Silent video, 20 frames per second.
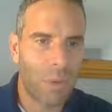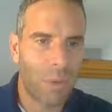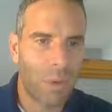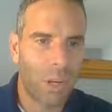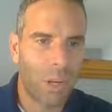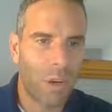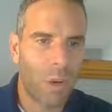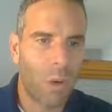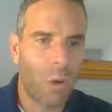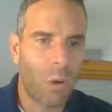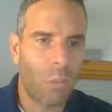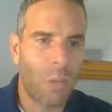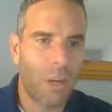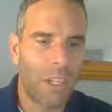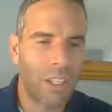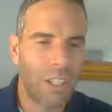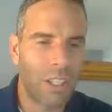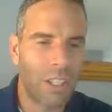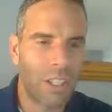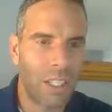Maybe you want to
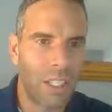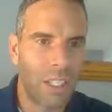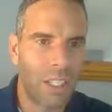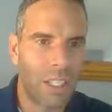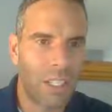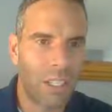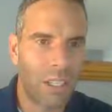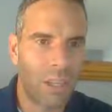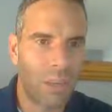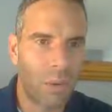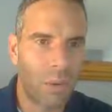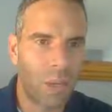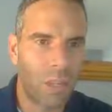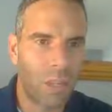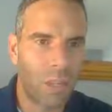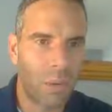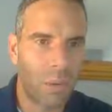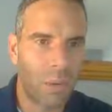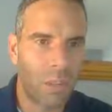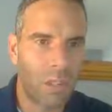hole punch this and you
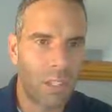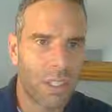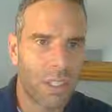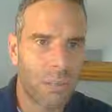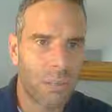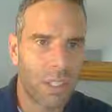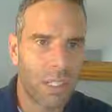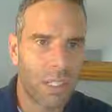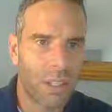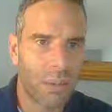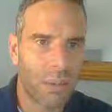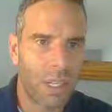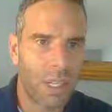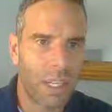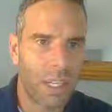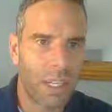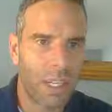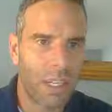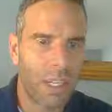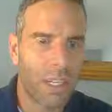don't want the words to be
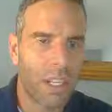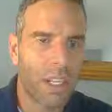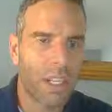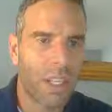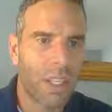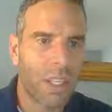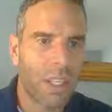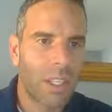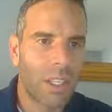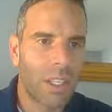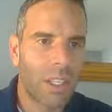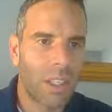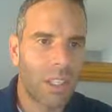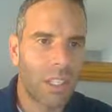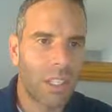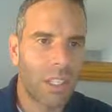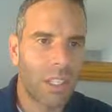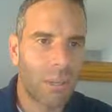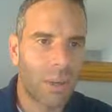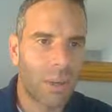in the way, or
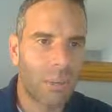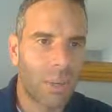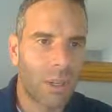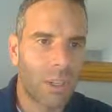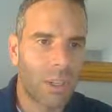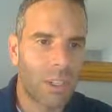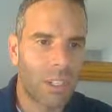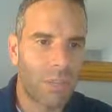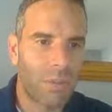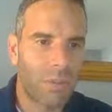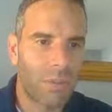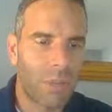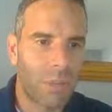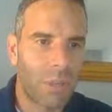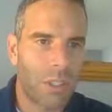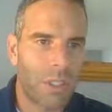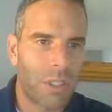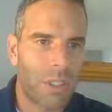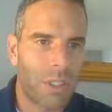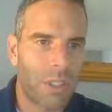you need more
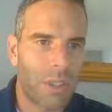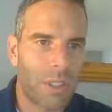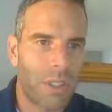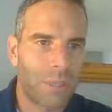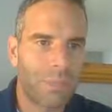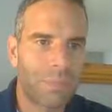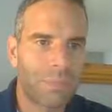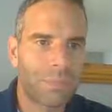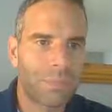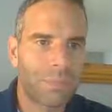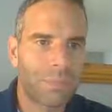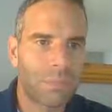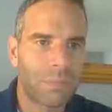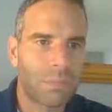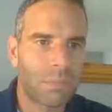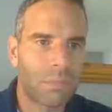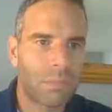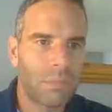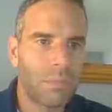margin for what you're doing.